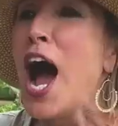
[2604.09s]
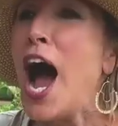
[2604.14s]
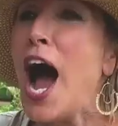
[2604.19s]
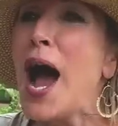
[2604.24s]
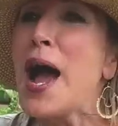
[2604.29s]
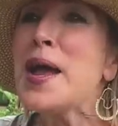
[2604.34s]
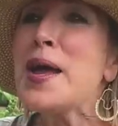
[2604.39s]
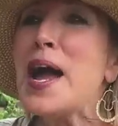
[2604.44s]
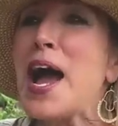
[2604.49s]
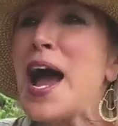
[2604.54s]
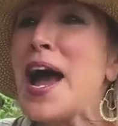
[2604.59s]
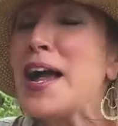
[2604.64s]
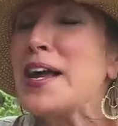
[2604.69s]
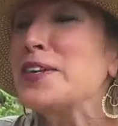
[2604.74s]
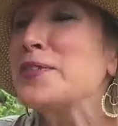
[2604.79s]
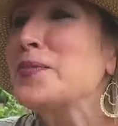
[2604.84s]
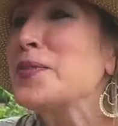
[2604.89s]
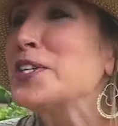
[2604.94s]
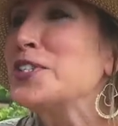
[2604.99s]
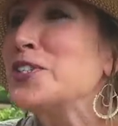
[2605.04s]
I,
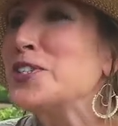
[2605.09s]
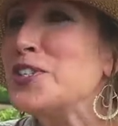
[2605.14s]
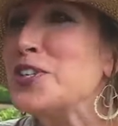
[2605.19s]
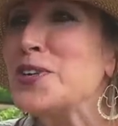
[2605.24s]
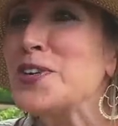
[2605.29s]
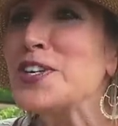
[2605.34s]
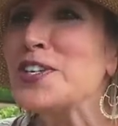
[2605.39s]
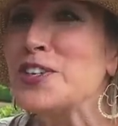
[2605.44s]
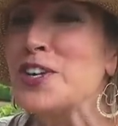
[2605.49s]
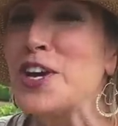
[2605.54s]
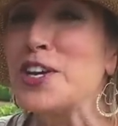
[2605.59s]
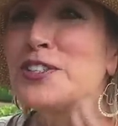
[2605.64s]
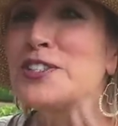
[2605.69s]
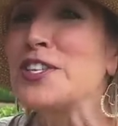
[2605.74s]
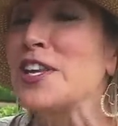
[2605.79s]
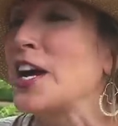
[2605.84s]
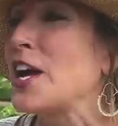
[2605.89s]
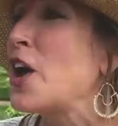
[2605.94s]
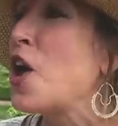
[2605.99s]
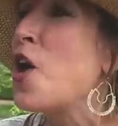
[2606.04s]
I well, Stuart knows
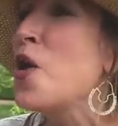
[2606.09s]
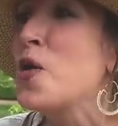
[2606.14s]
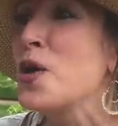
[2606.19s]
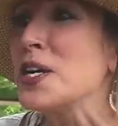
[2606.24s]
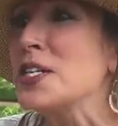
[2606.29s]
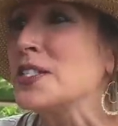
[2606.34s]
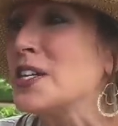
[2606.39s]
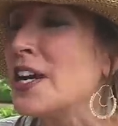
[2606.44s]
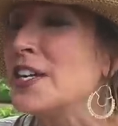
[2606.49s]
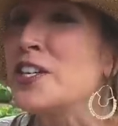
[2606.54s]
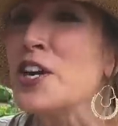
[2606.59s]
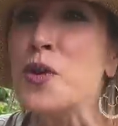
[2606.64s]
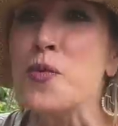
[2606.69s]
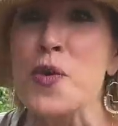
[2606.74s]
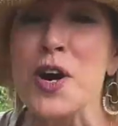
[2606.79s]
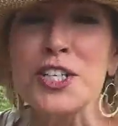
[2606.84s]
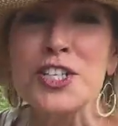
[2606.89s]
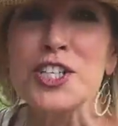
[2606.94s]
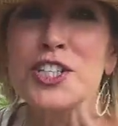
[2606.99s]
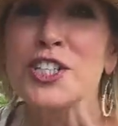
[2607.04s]
that I always I don't
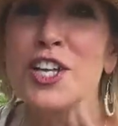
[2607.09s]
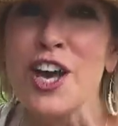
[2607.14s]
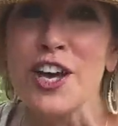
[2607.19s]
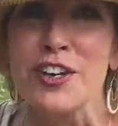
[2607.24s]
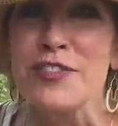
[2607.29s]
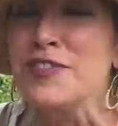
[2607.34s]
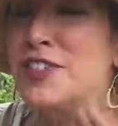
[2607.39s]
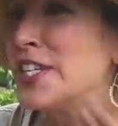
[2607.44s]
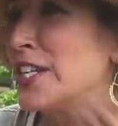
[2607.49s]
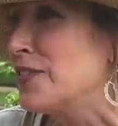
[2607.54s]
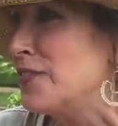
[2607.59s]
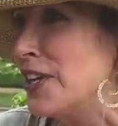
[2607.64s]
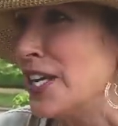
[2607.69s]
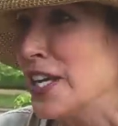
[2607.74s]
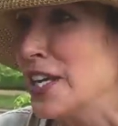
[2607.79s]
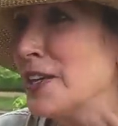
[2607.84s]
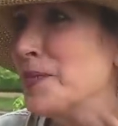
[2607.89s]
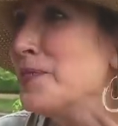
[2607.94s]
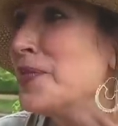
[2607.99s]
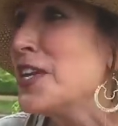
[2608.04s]
watch a lot of
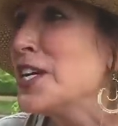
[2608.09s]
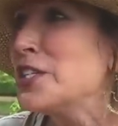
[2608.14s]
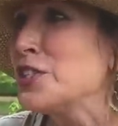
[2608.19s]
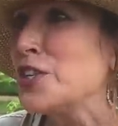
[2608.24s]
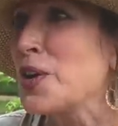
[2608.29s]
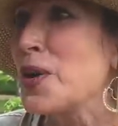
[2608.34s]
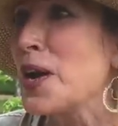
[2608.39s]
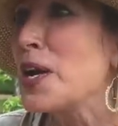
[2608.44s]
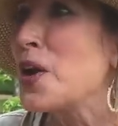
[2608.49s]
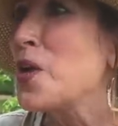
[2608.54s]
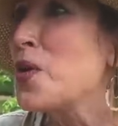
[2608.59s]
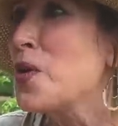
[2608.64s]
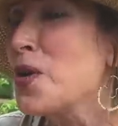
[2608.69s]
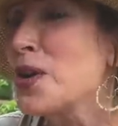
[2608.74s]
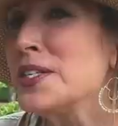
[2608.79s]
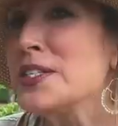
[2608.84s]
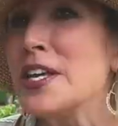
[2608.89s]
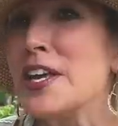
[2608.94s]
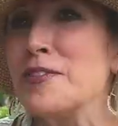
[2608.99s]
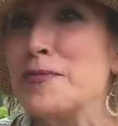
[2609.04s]
TV, so I
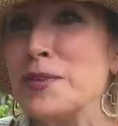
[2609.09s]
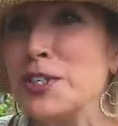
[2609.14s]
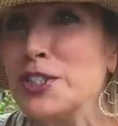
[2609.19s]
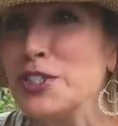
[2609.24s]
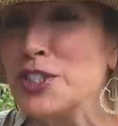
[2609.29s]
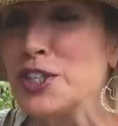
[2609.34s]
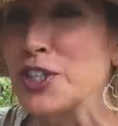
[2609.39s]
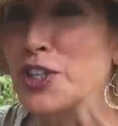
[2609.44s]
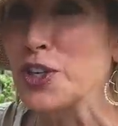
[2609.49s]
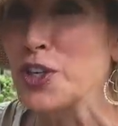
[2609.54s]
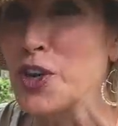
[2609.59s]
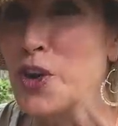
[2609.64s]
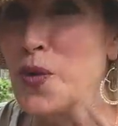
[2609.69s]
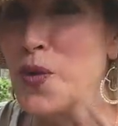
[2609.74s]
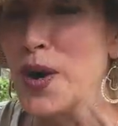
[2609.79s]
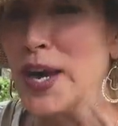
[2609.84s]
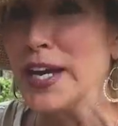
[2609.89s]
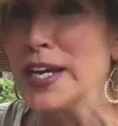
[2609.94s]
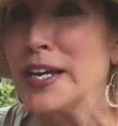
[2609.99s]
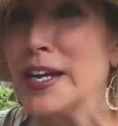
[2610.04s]
always have music
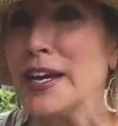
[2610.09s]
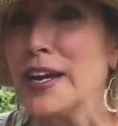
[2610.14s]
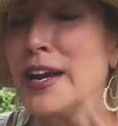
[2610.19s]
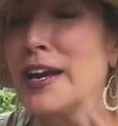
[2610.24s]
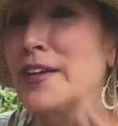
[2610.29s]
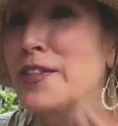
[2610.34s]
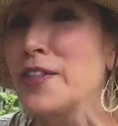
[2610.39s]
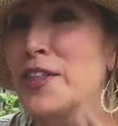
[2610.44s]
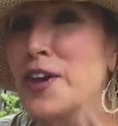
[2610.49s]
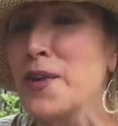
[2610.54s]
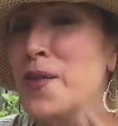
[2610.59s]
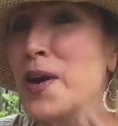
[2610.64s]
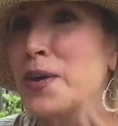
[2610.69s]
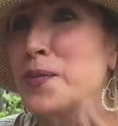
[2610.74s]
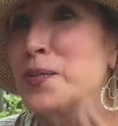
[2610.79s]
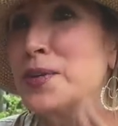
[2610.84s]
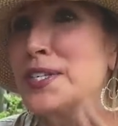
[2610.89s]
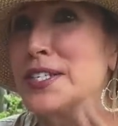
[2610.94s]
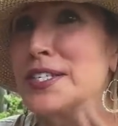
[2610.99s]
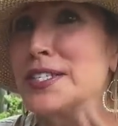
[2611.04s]
going though I
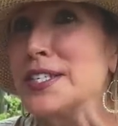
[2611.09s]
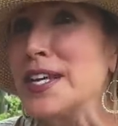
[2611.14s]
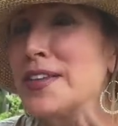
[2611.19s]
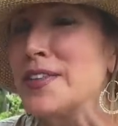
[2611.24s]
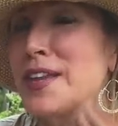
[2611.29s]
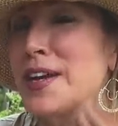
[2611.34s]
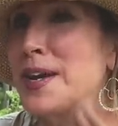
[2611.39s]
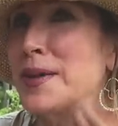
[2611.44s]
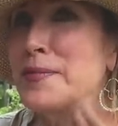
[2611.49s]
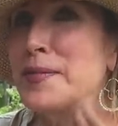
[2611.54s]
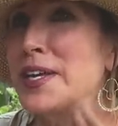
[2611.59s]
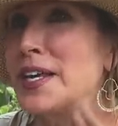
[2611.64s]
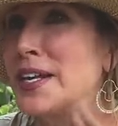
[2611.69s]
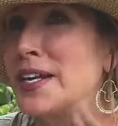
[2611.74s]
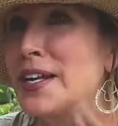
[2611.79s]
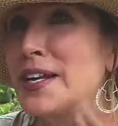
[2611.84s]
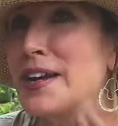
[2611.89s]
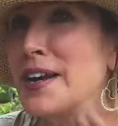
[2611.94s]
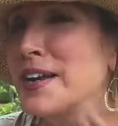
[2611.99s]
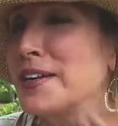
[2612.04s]
wouldn't say that I'm
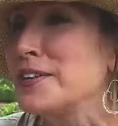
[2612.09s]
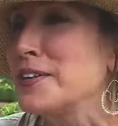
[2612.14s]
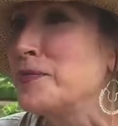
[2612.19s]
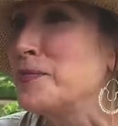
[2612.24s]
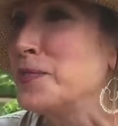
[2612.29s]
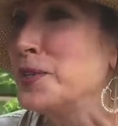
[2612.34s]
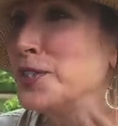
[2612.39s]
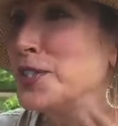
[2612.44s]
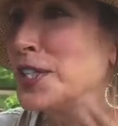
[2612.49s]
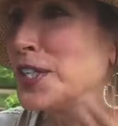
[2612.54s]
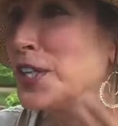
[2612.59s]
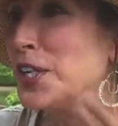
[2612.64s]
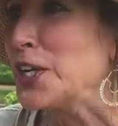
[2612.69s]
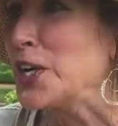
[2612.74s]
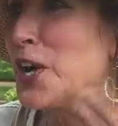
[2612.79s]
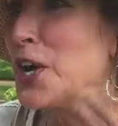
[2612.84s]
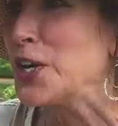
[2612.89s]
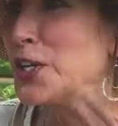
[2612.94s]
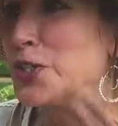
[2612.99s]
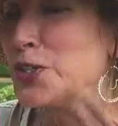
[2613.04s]
any kind of music
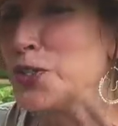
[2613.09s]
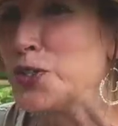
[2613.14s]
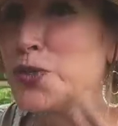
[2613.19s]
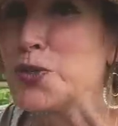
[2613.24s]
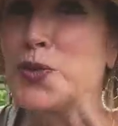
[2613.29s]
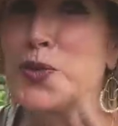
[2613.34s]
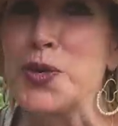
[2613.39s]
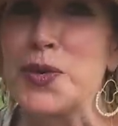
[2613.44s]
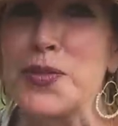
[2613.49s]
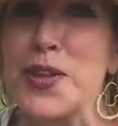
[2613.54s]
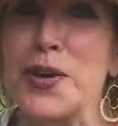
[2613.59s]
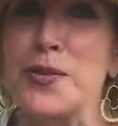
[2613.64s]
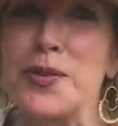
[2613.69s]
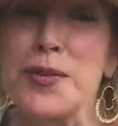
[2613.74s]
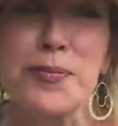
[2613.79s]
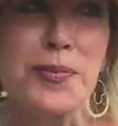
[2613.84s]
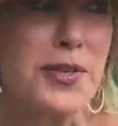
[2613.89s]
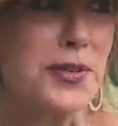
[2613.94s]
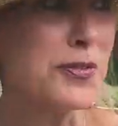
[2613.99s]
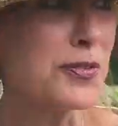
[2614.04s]
connoisseur, that
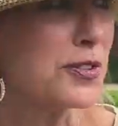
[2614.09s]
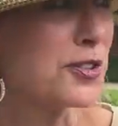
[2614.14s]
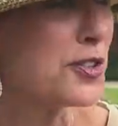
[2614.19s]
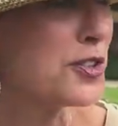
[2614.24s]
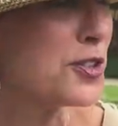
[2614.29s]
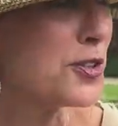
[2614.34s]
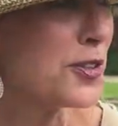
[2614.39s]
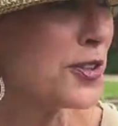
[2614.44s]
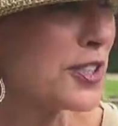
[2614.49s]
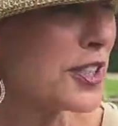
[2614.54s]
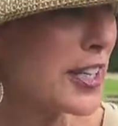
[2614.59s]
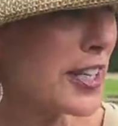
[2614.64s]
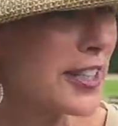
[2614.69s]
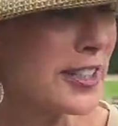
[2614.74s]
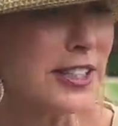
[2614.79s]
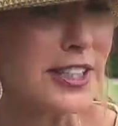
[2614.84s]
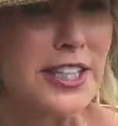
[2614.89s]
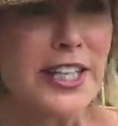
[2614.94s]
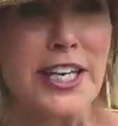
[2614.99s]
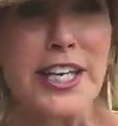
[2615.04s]
would be for Stuart
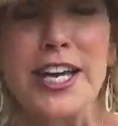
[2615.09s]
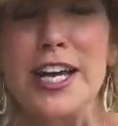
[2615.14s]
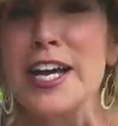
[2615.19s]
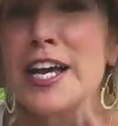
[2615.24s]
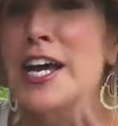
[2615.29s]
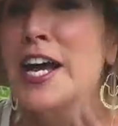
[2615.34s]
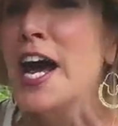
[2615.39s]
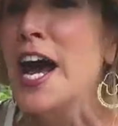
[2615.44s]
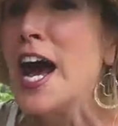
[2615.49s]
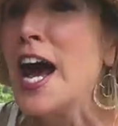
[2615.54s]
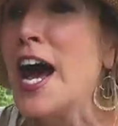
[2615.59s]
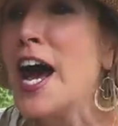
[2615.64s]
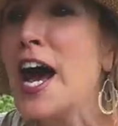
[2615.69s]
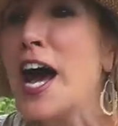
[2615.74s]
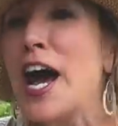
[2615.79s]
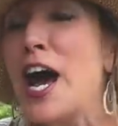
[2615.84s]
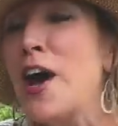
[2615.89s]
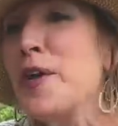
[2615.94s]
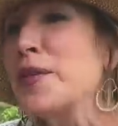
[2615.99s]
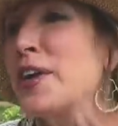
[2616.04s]
and Leah.
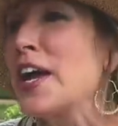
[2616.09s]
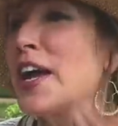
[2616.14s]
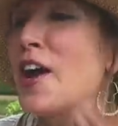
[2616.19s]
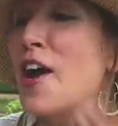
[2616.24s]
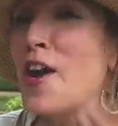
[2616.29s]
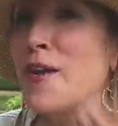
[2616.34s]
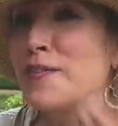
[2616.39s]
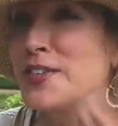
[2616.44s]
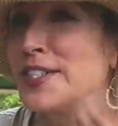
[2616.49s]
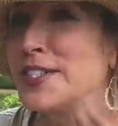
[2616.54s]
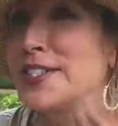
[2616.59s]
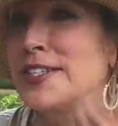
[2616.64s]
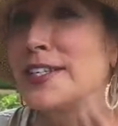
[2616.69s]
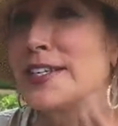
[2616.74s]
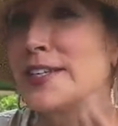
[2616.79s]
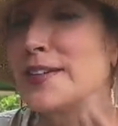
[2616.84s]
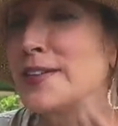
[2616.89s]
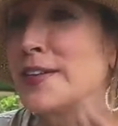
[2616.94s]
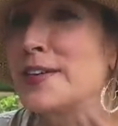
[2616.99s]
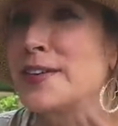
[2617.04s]
Uh, okay,
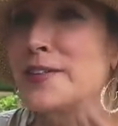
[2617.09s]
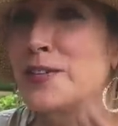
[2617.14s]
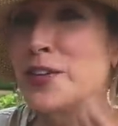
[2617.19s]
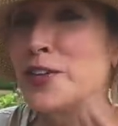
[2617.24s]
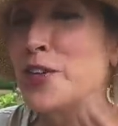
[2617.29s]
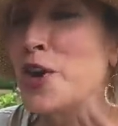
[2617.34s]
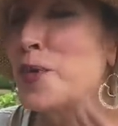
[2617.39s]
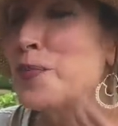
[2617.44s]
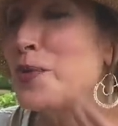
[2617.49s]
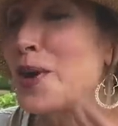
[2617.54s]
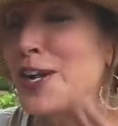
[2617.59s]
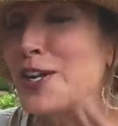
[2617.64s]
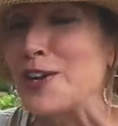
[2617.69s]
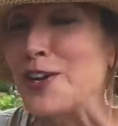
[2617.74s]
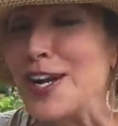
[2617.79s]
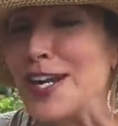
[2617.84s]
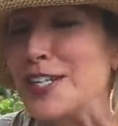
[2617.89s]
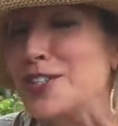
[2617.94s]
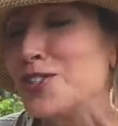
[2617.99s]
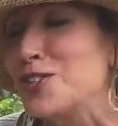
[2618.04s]
obviously, the, the no
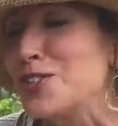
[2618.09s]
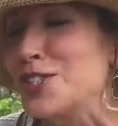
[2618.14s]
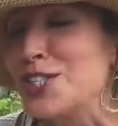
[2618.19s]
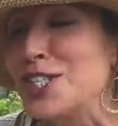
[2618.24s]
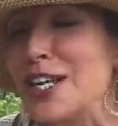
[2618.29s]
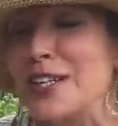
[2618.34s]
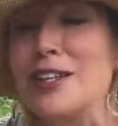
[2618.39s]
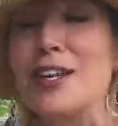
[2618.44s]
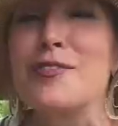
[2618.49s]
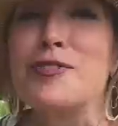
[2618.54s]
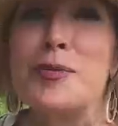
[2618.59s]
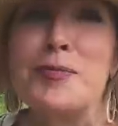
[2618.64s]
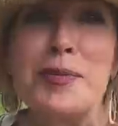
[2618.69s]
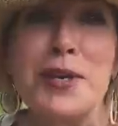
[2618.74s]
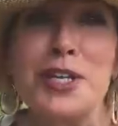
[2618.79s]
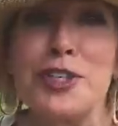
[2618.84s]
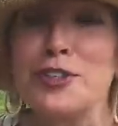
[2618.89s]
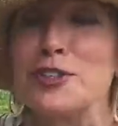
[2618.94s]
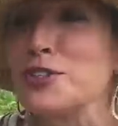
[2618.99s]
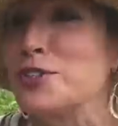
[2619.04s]
brainer answer is I love the
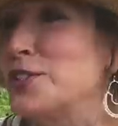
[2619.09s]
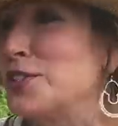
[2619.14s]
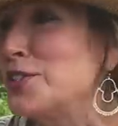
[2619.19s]
Beatles.